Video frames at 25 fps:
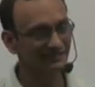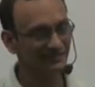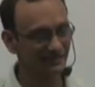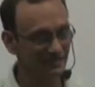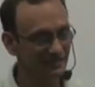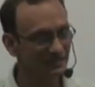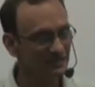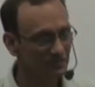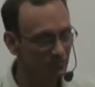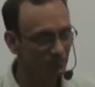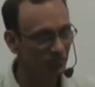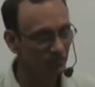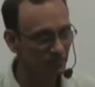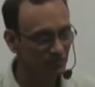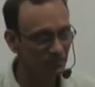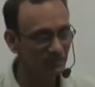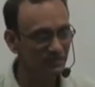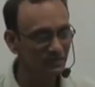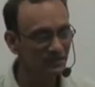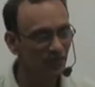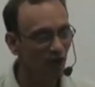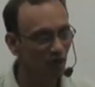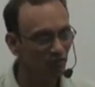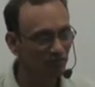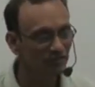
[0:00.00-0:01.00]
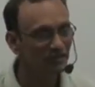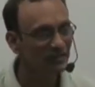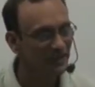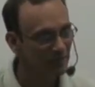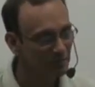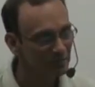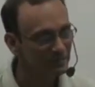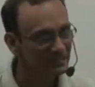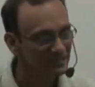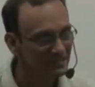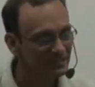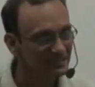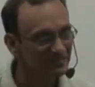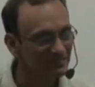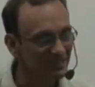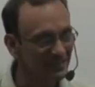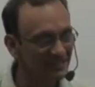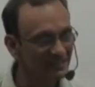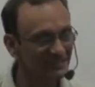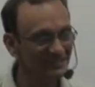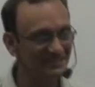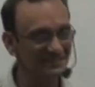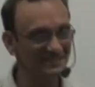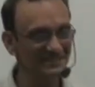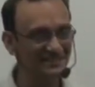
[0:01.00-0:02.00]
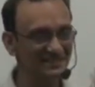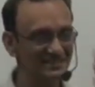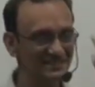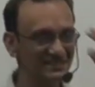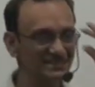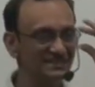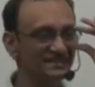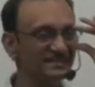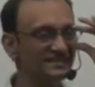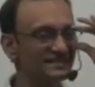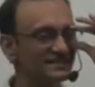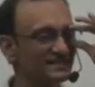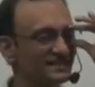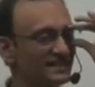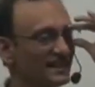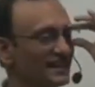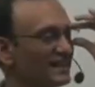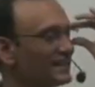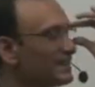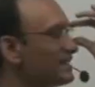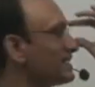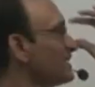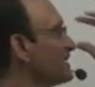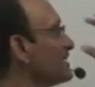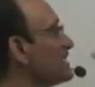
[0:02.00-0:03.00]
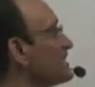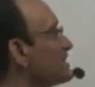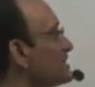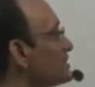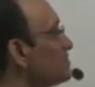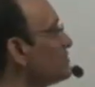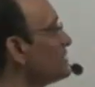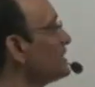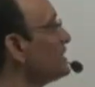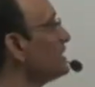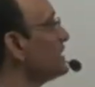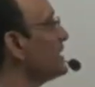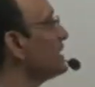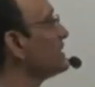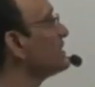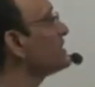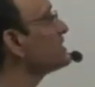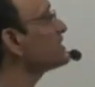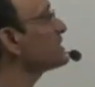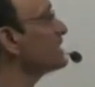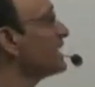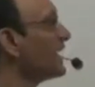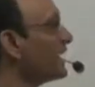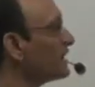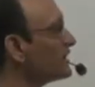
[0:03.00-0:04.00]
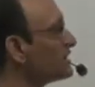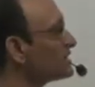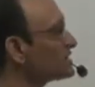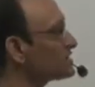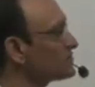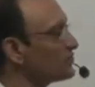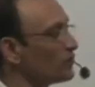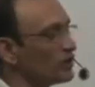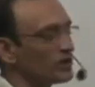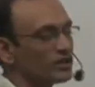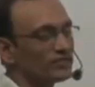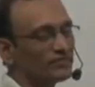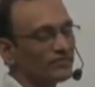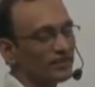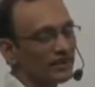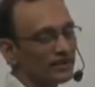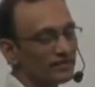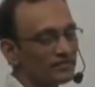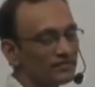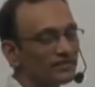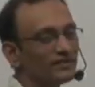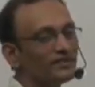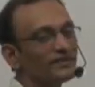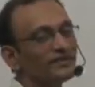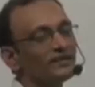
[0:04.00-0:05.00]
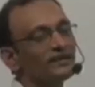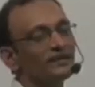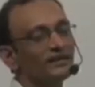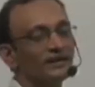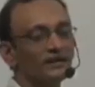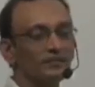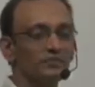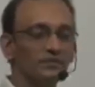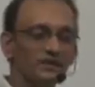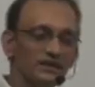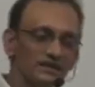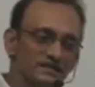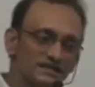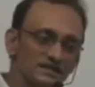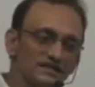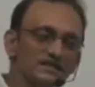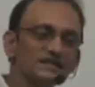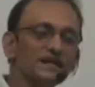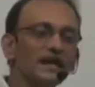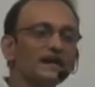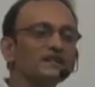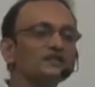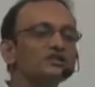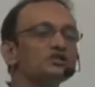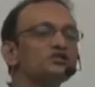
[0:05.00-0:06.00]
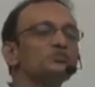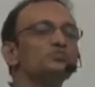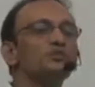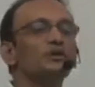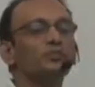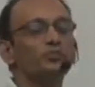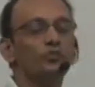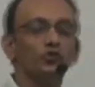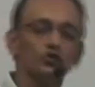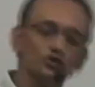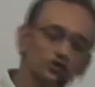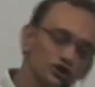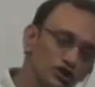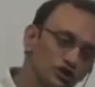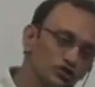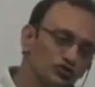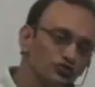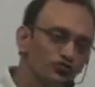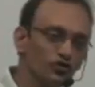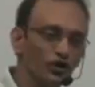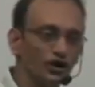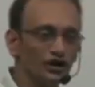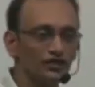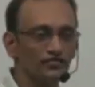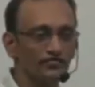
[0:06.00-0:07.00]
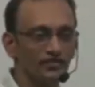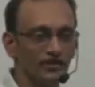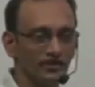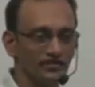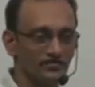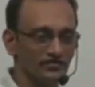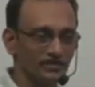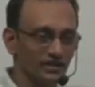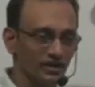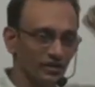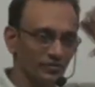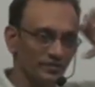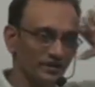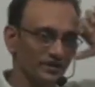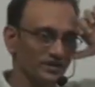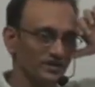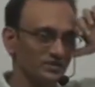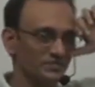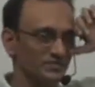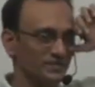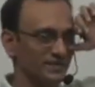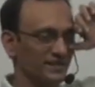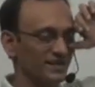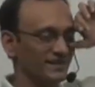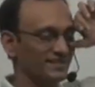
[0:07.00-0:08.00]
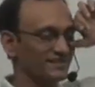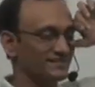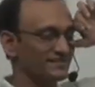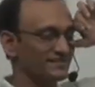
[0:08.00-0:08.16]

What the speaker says: This is how we represent vectors, right? It doesn't mean that this length is 45. It means this length is proportional to 45 kilometers per